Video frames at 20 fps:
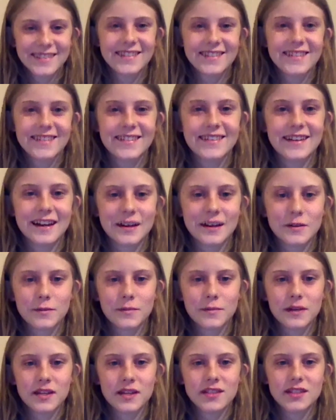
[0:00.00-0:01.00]
Yeah, it would
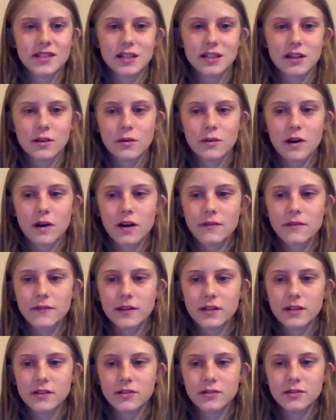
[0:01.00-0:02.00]
be easy to go off
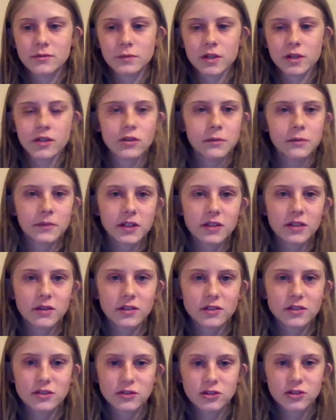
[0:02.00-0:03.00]
and do what you normally do on
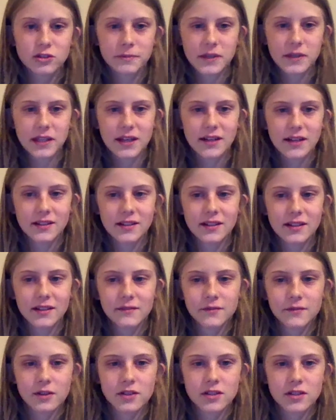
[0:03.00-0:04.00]
social media
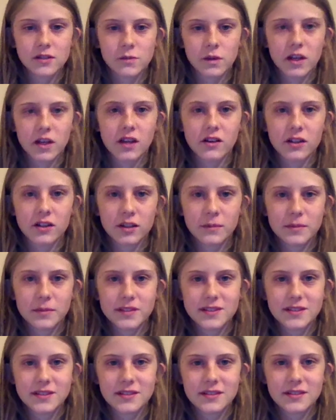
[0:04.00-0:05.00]
versus working on your
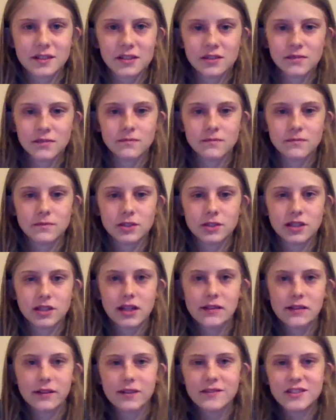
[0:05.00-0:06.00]
business. Just kind
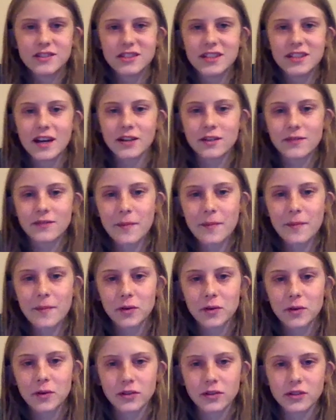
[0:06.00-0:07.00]
of leads you down a rabbit
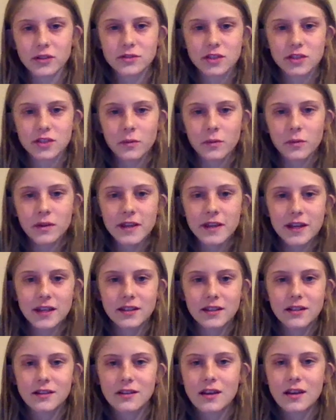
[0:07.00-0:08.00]
hole. You start one thing and
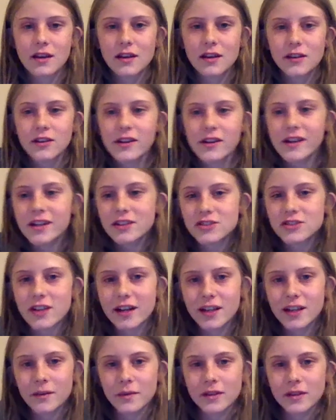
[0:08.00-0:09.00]
then you get
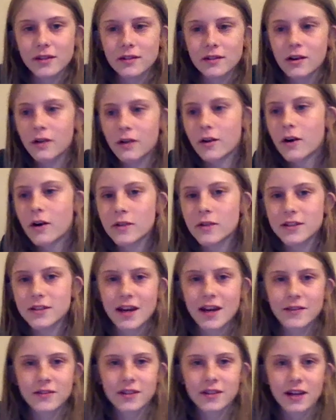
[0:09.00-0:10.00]
distracted with, oh, this
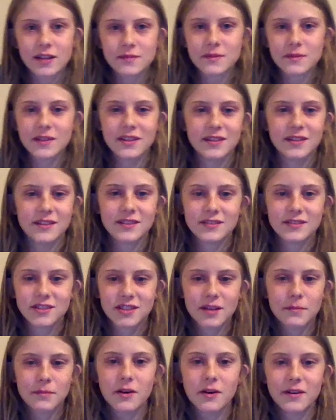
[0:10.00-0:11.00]
advertisement, and you just
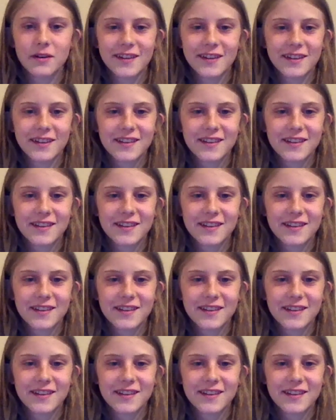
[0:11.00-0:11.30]
keep going.